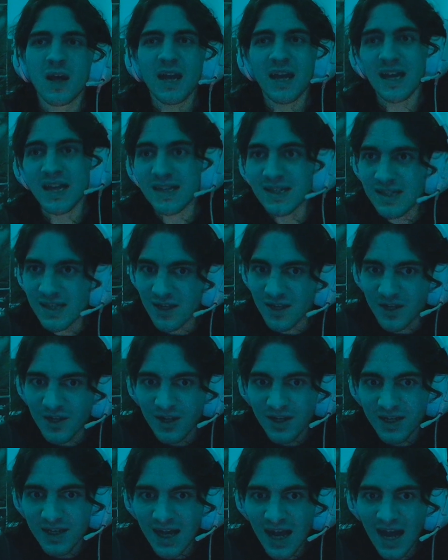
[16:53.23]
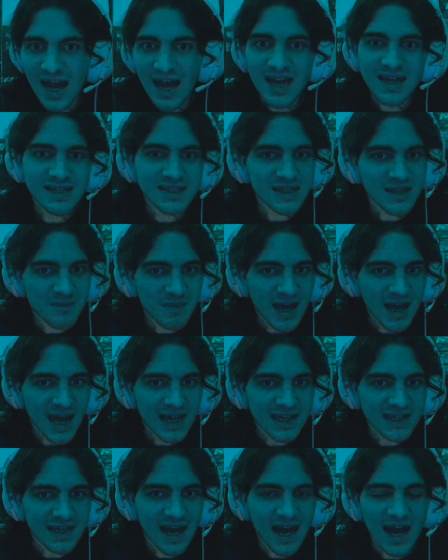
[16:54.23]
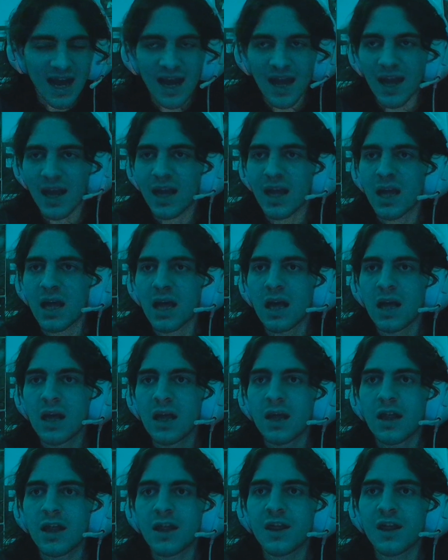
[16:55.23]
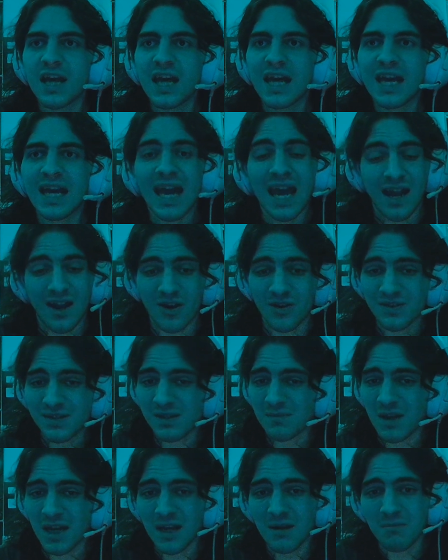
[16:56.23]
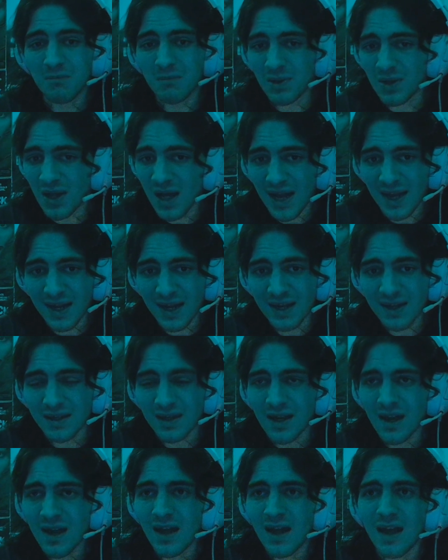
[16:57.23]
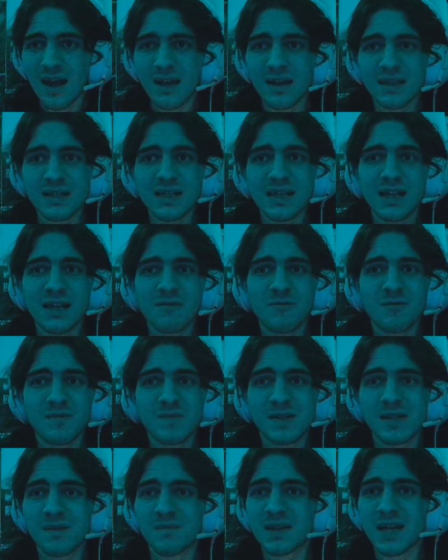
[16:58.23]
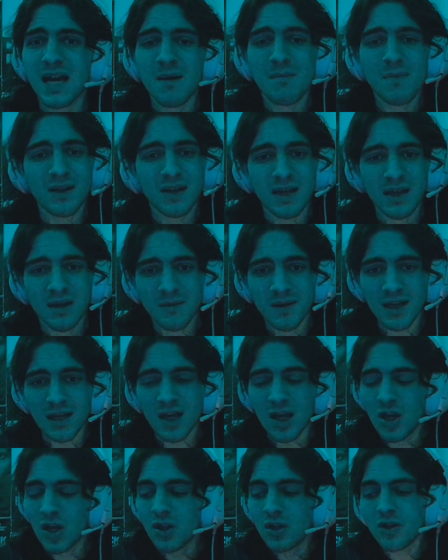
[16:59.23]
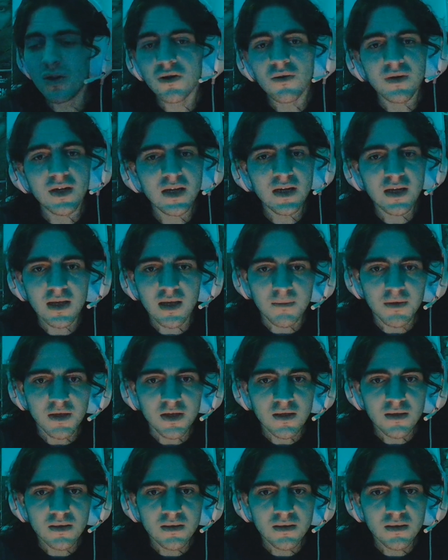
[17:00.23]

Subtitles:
is he a good guy, is he a bad guy thing, and also make him blind to give him some type of gimmick, you don't need a gimmick.